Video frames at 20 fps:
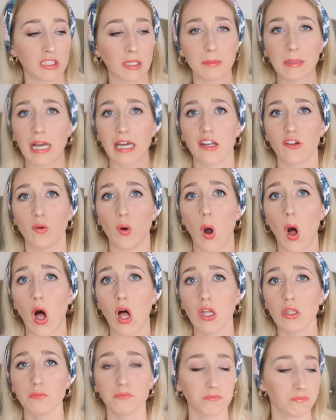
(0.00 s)
some kind of
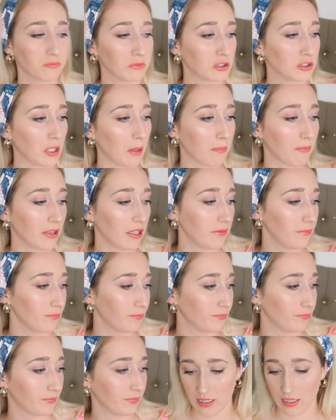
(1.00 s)
wall, something.
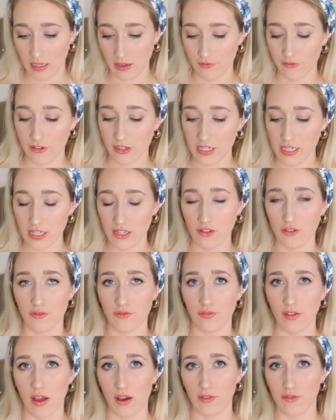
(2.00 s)
I forget who
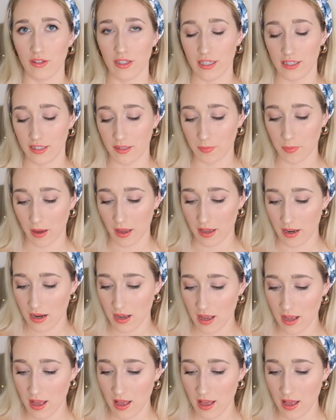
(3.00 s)
found these, but